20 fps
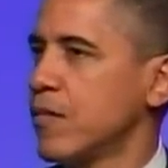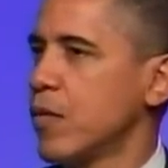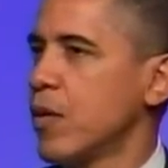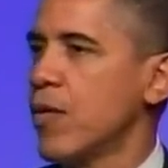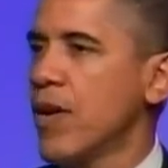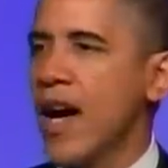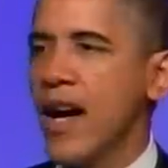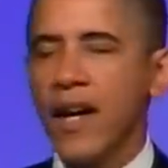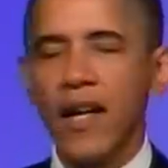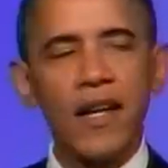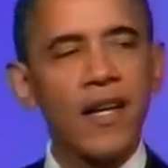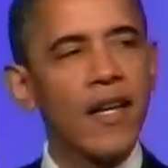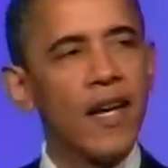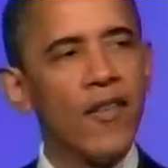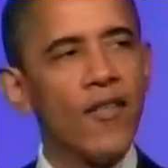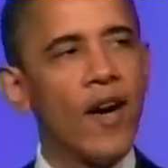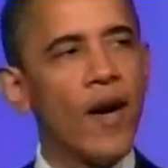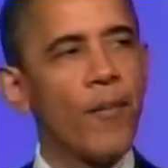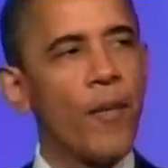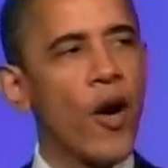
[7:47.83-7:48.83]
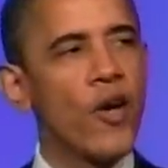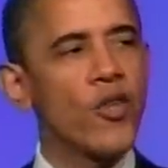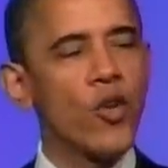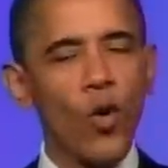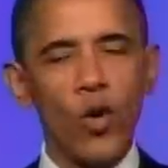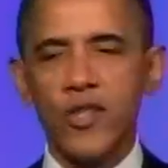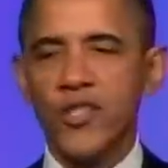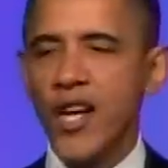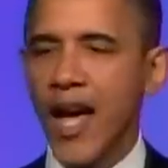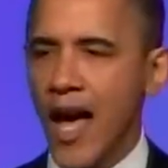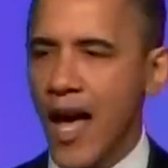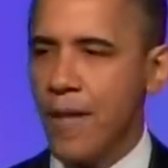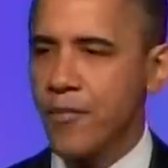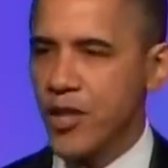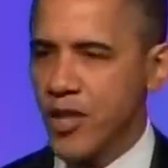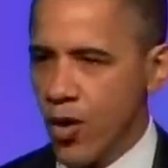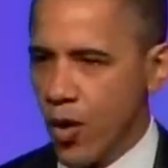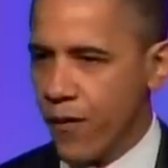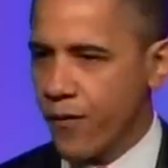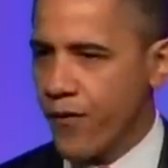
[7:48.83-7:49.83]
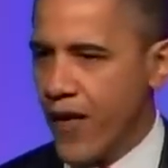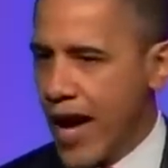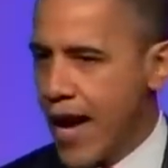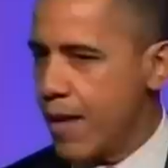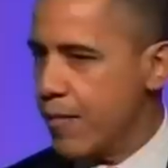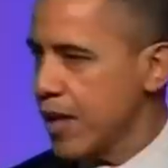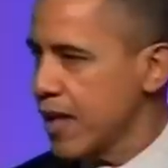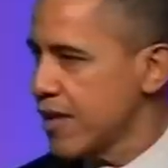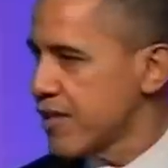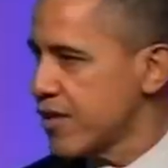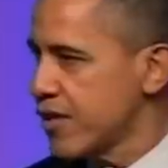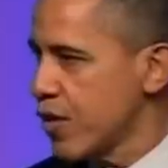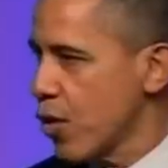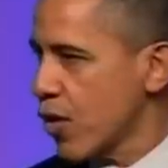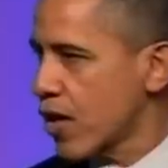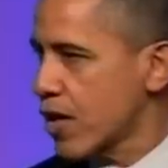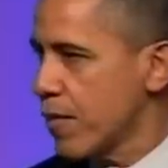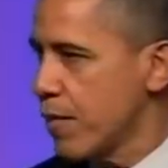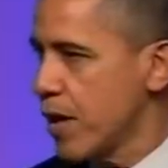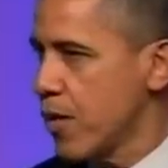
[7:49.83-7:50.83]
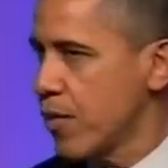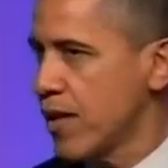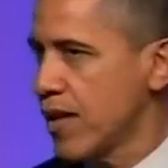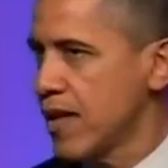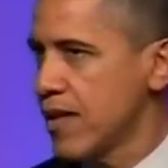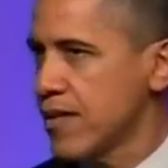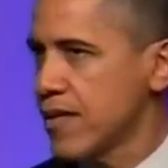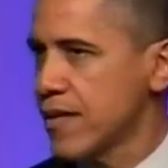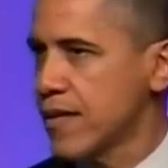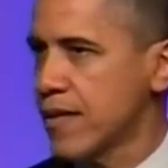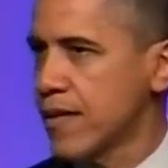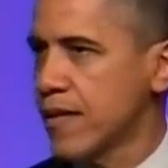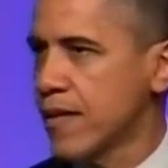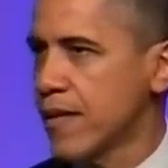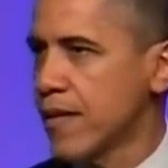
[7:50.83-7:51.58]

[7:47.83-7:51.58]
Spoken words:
We were not going to give up on your jobs and your families and your communities.